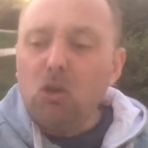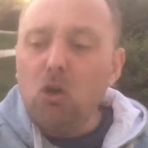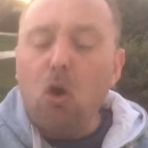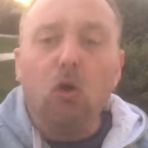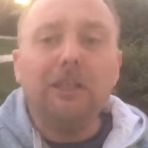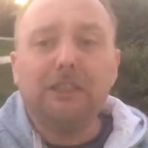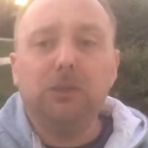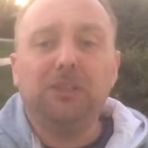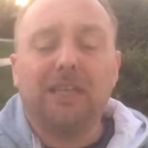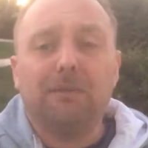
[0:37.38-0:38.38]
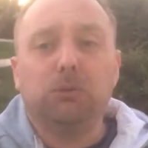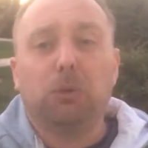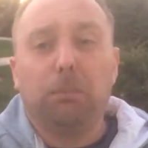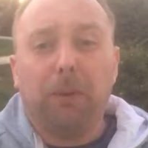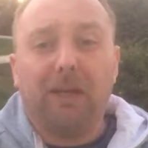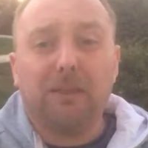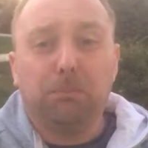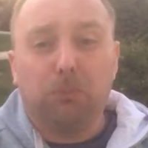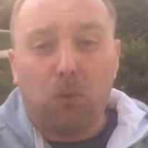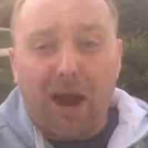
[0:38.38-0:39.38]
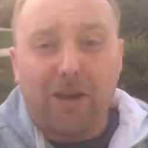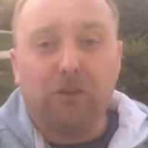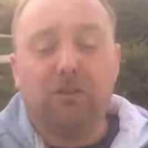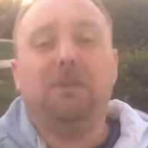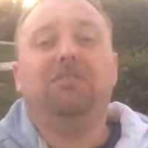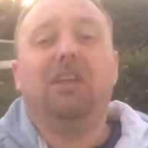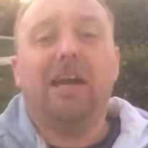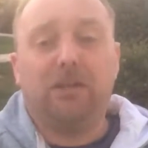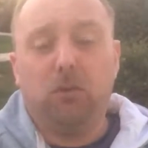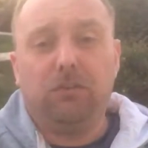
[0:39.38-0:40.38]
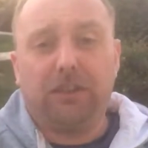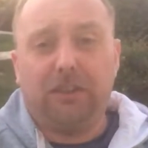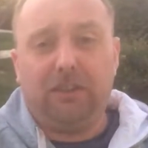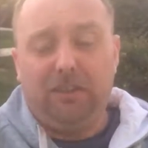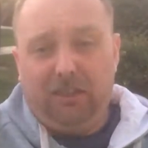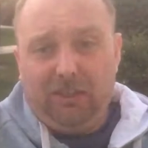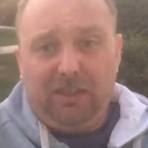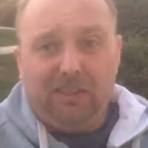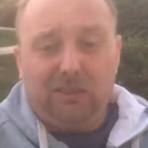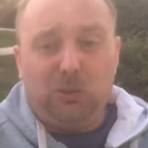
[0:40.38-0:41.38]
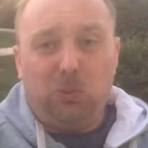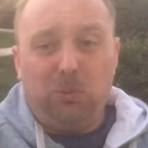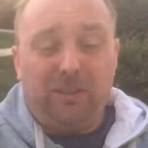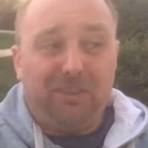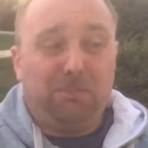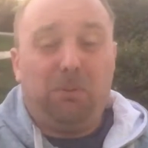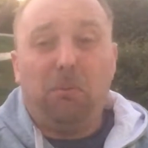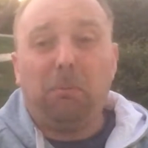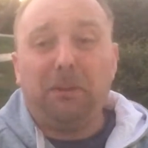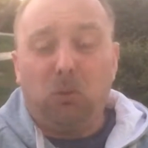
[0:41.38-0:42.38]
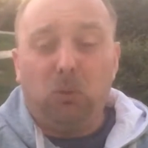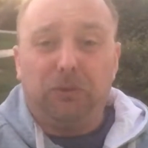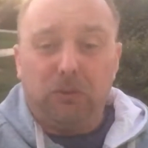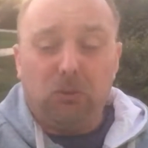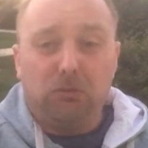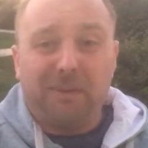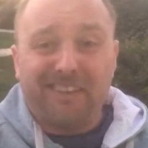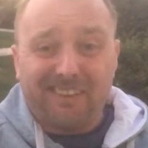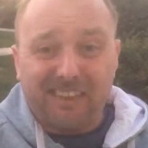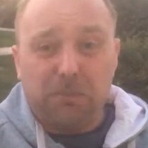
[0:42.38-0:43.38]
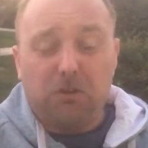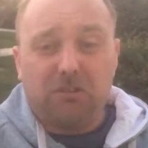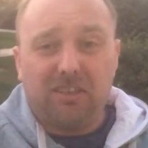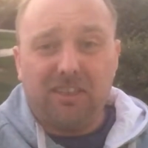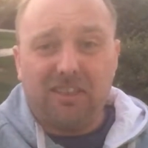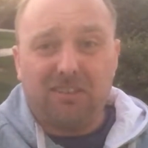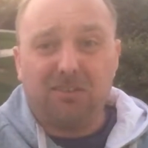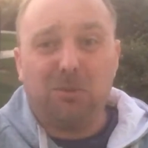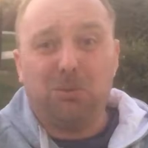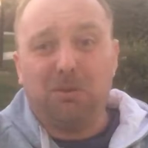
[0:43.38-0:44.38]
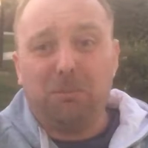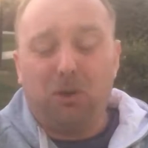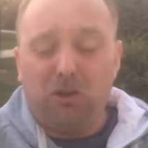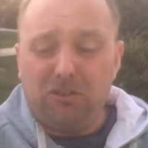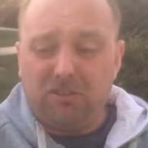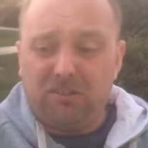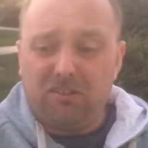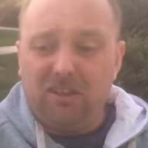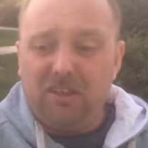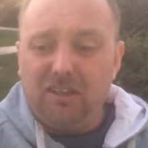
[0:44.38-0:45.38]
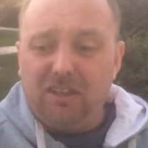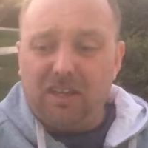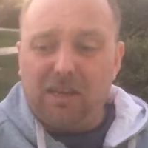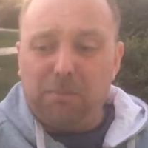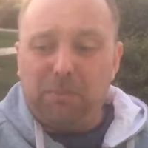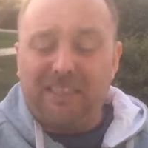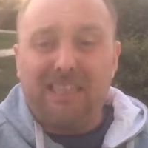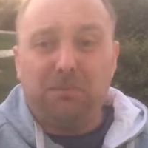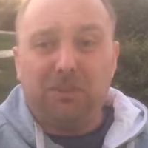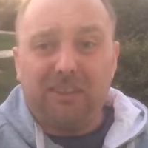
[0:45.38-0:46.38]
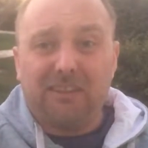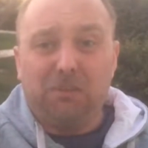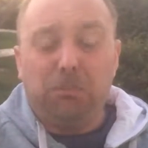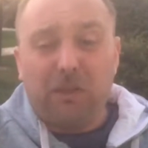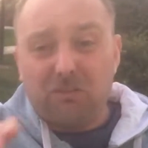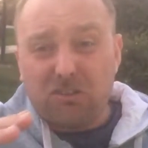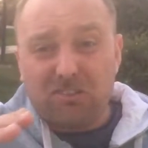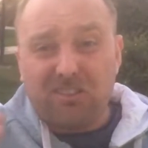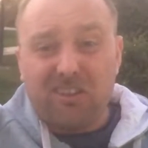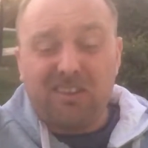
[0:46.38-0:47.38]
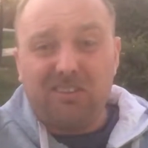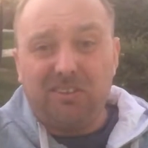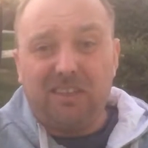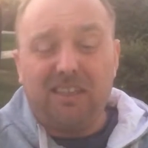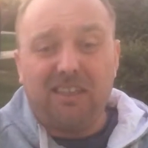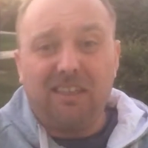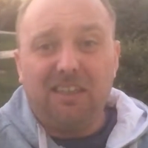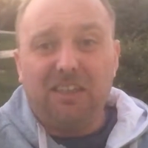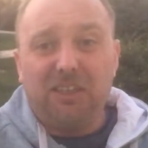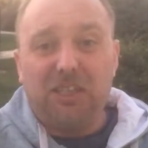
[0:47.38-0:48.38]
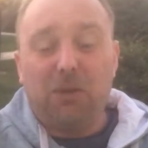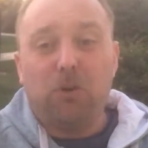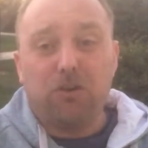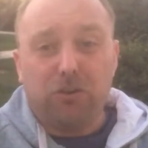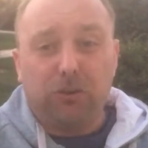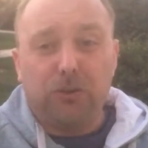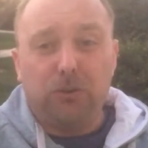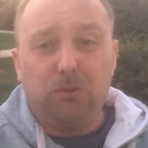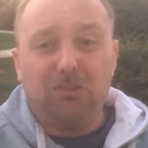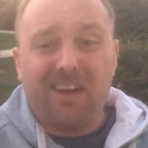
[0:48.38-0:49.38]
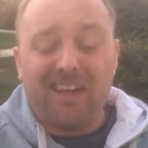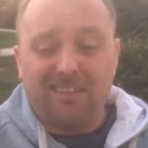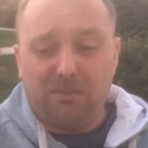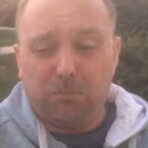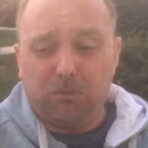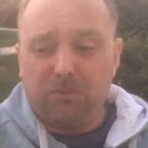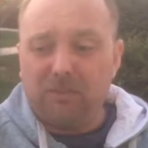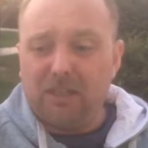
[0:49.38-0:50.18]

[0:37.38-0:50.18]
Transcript: all these news items were picked prior to me flying over here, so it's probably old news by the time you're seeing this. So apologies. But to keep things simple, I've just stuck to the original news items.